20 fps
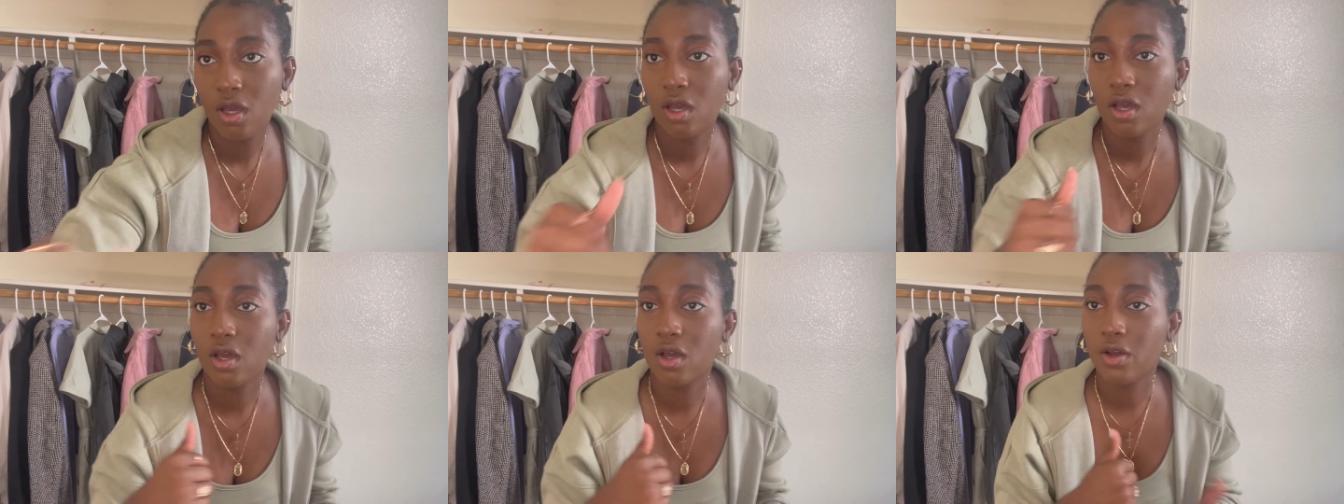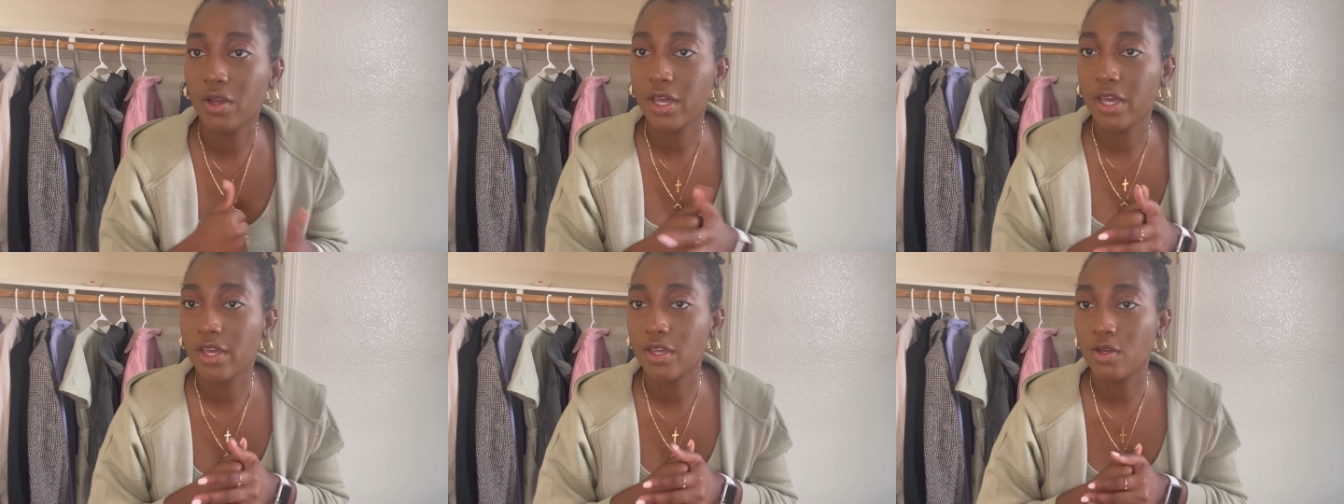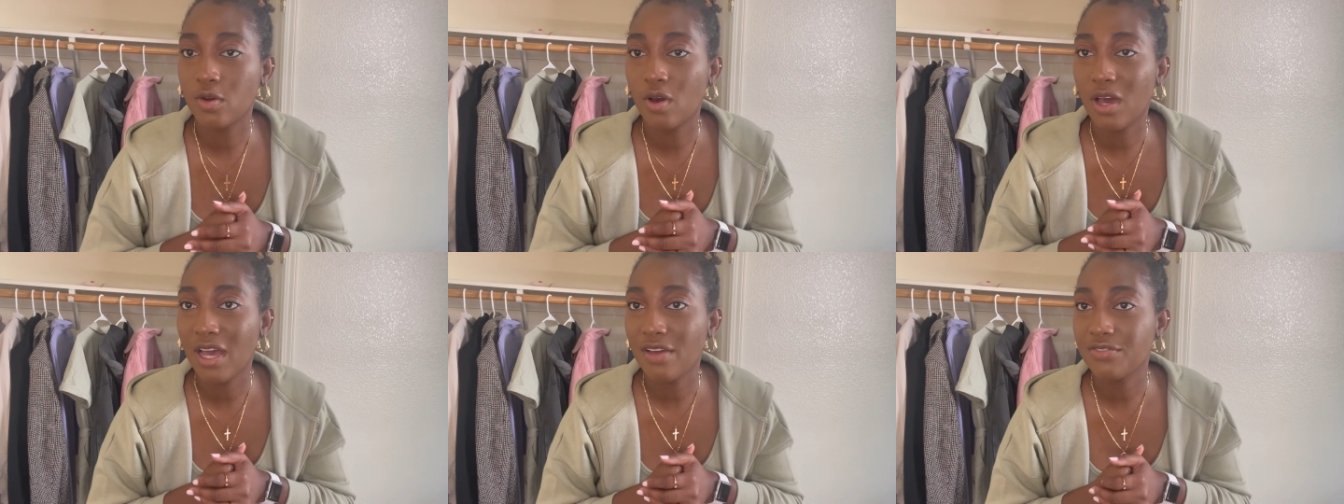Okay,
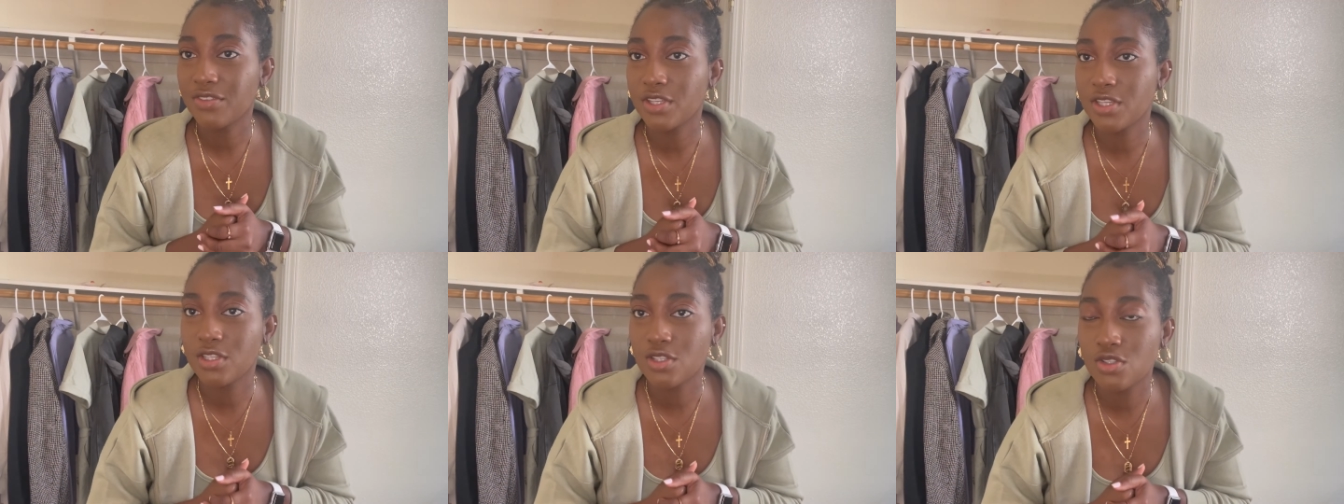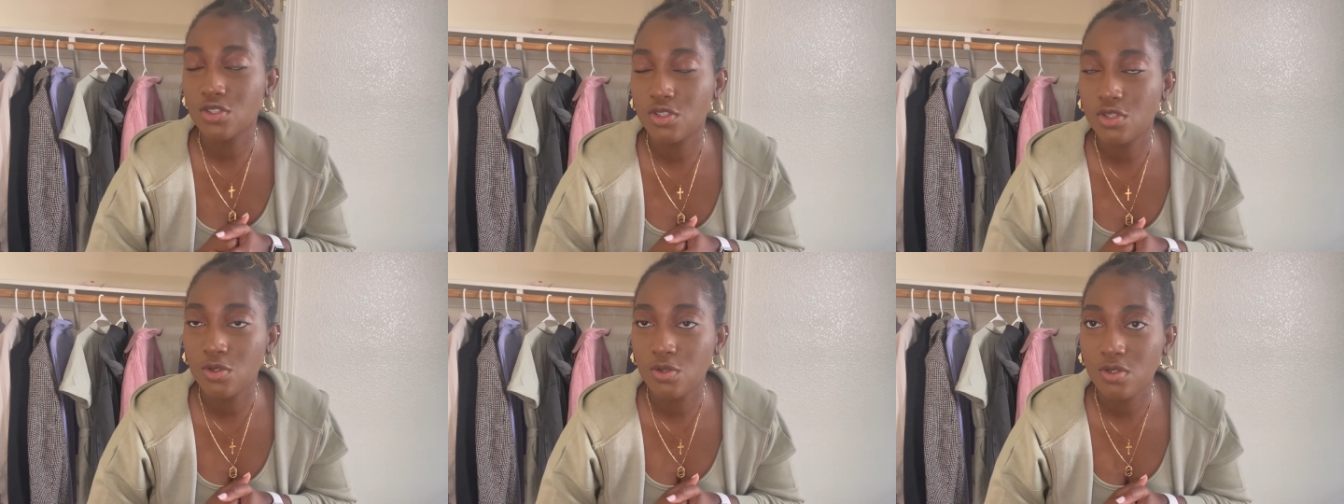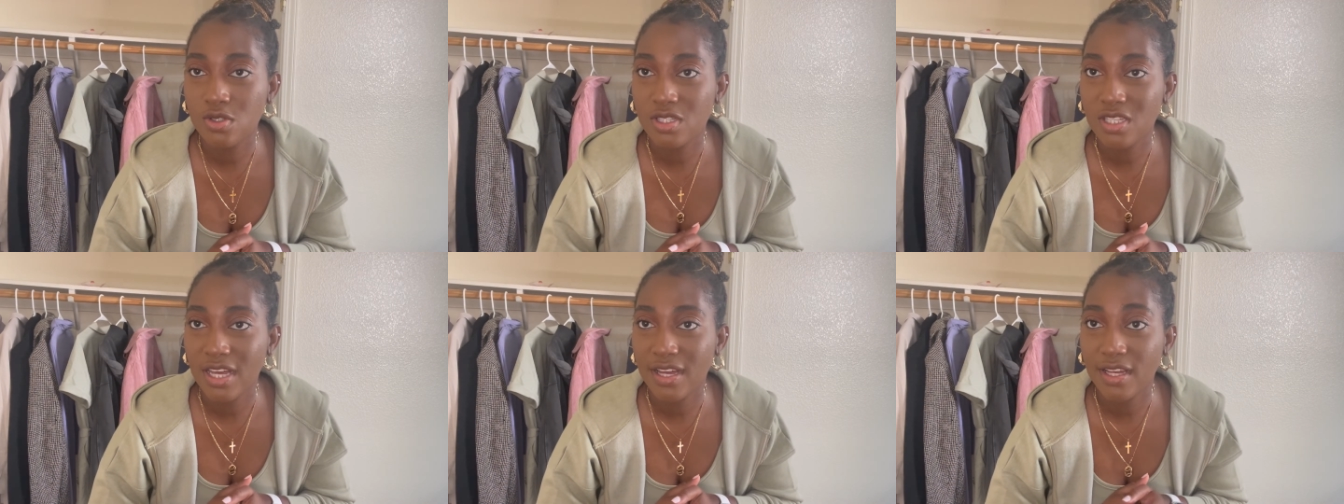you'll have to
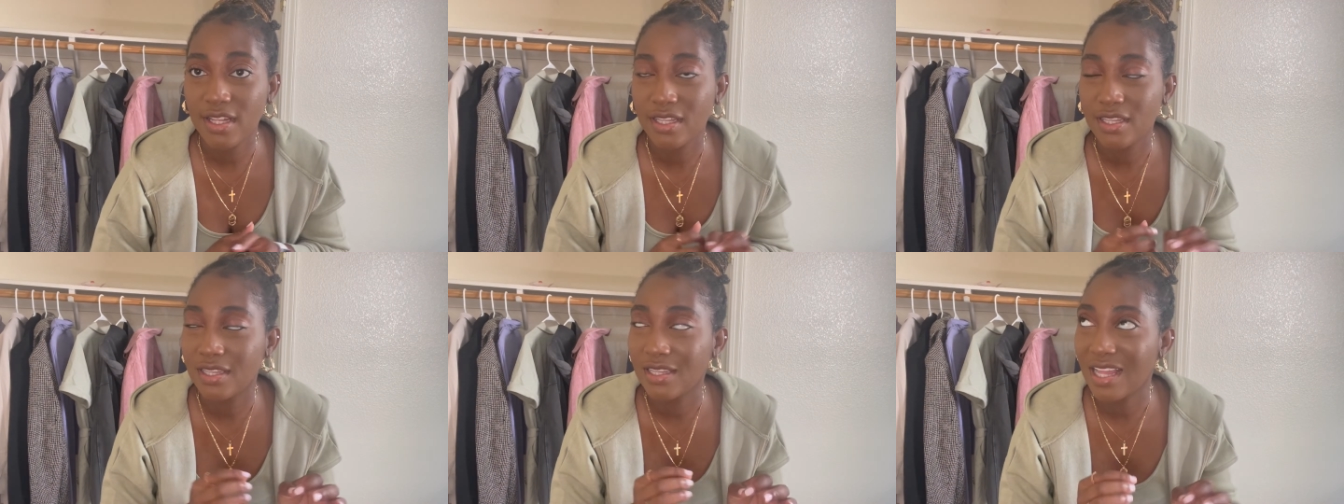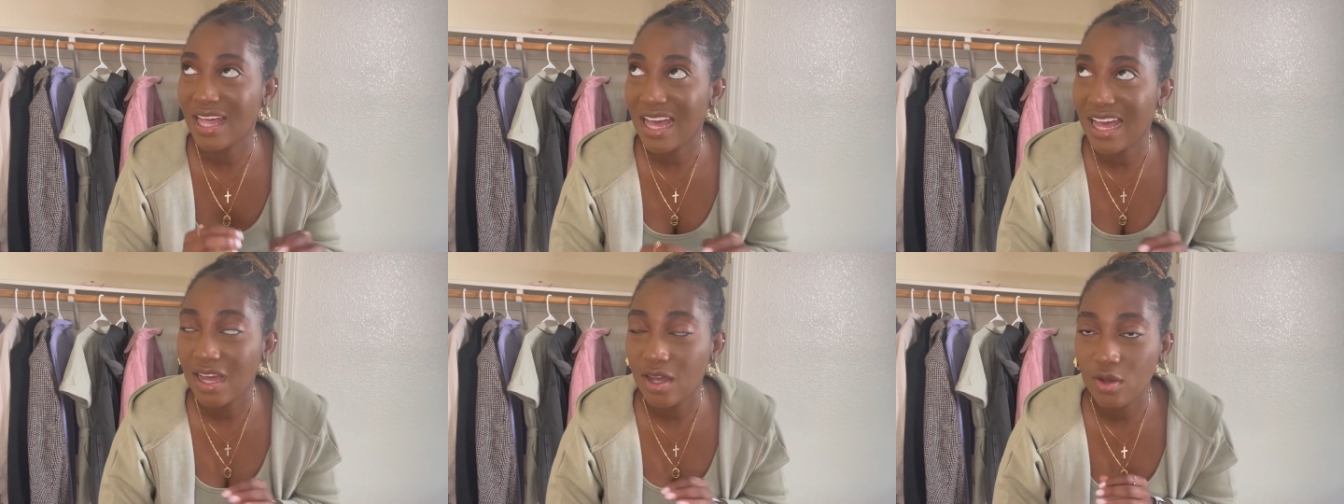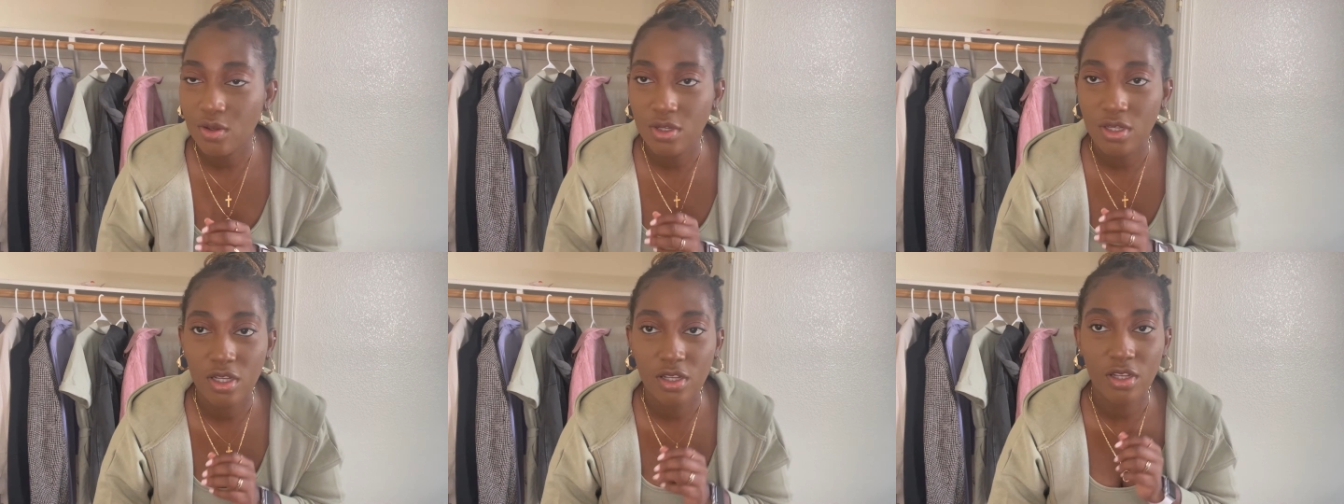excuse that
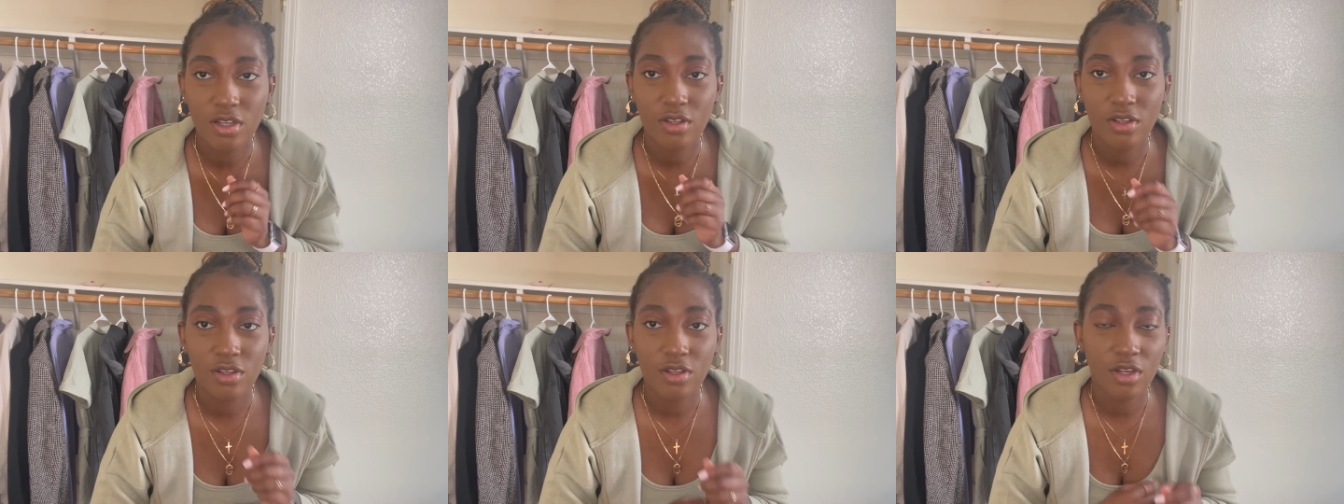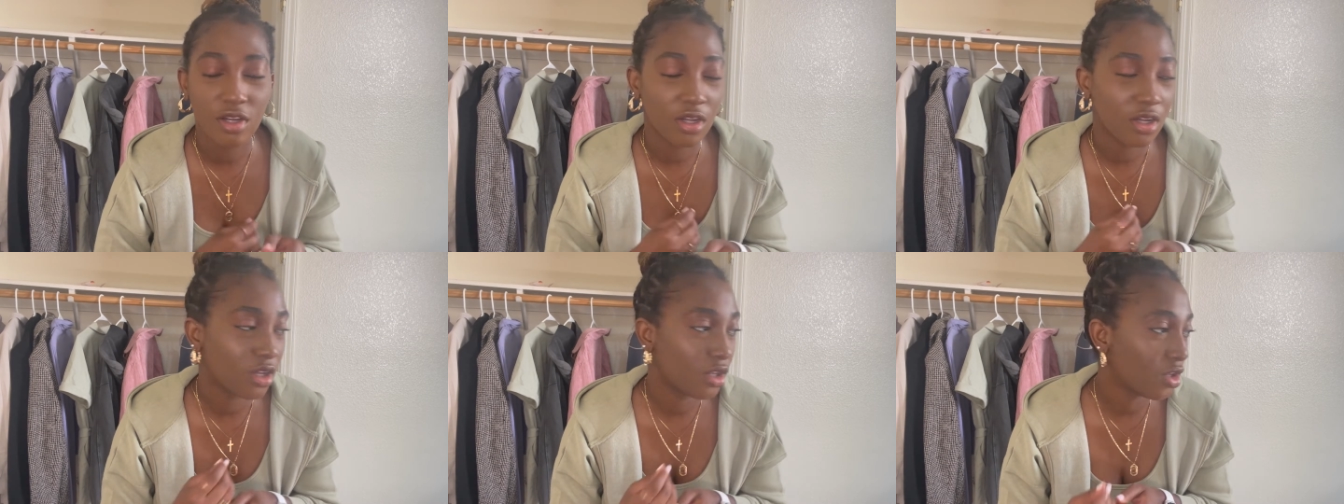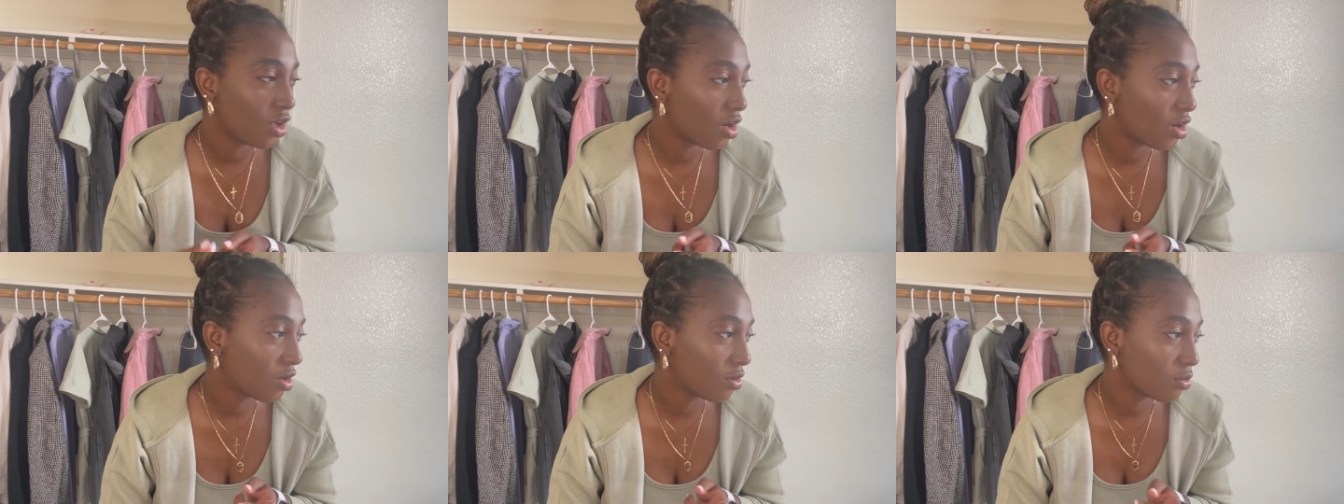loud
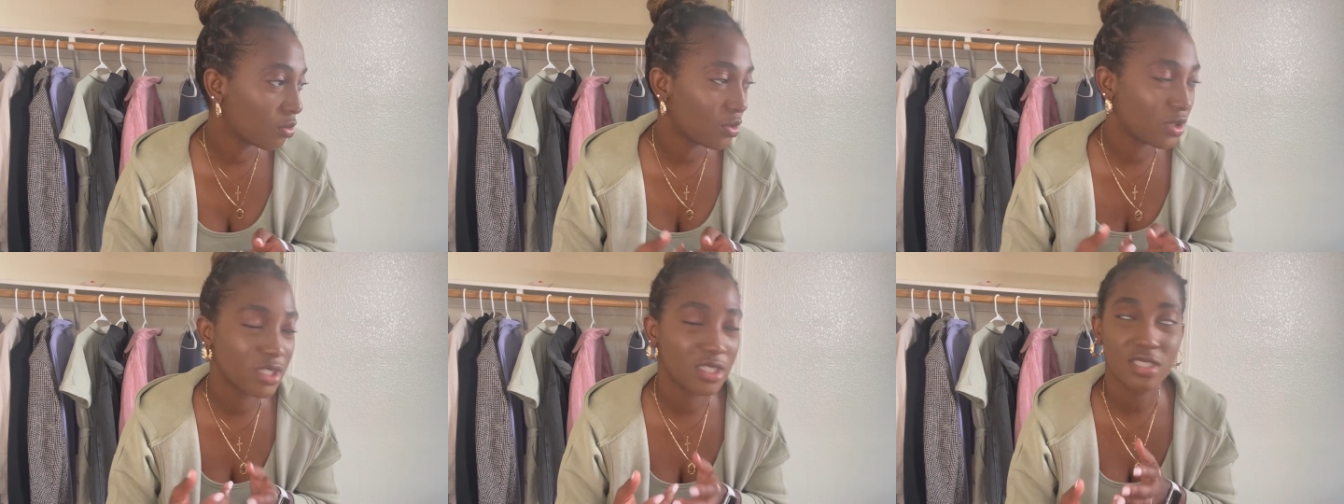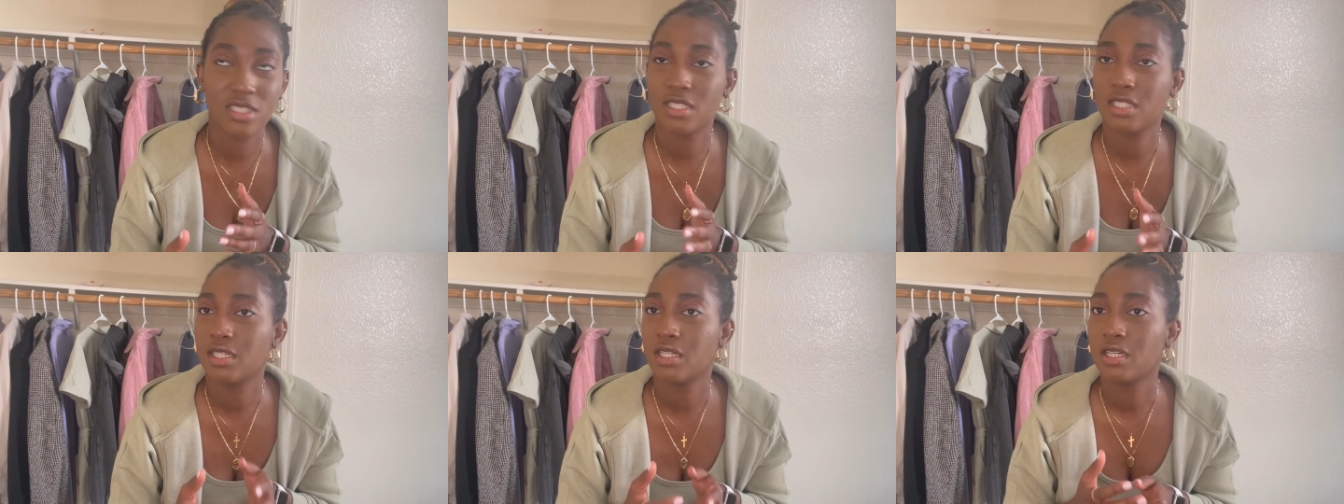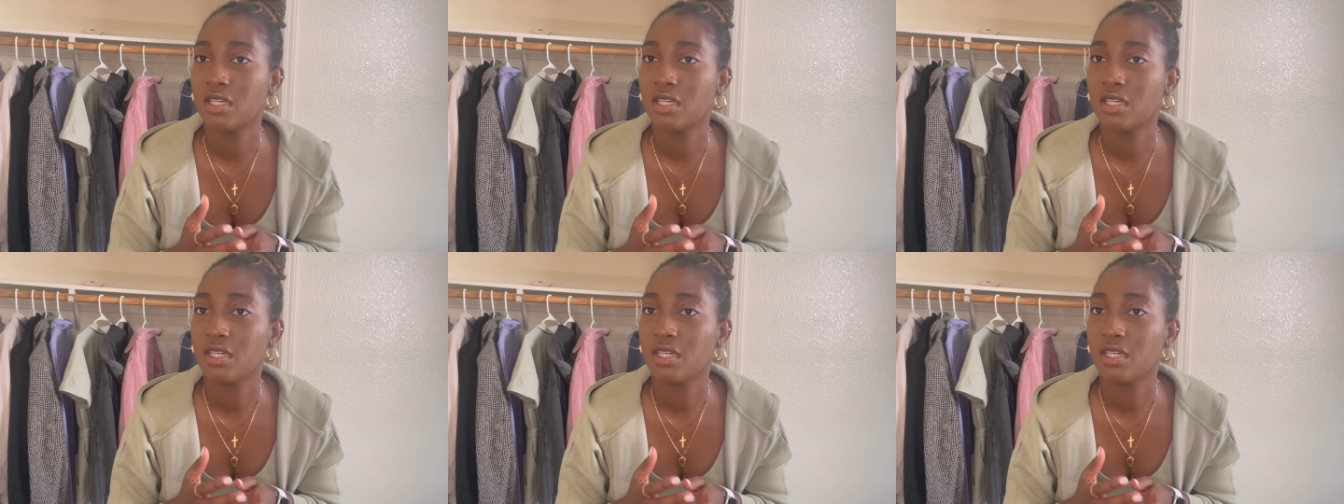alarm. What is it?